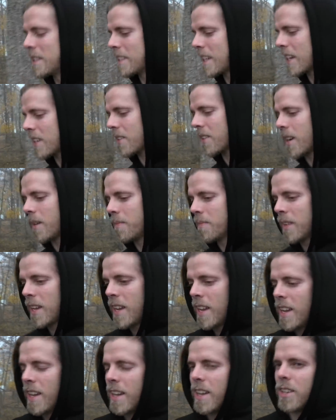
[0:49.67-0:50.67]
etc.,
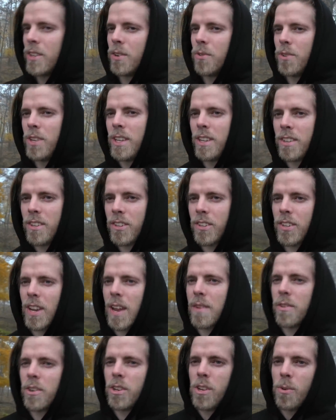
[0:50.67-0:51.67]
to reach
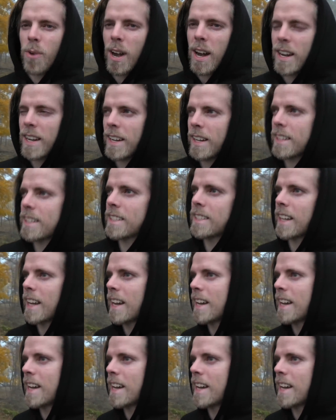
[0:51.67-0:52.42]
ever new heights.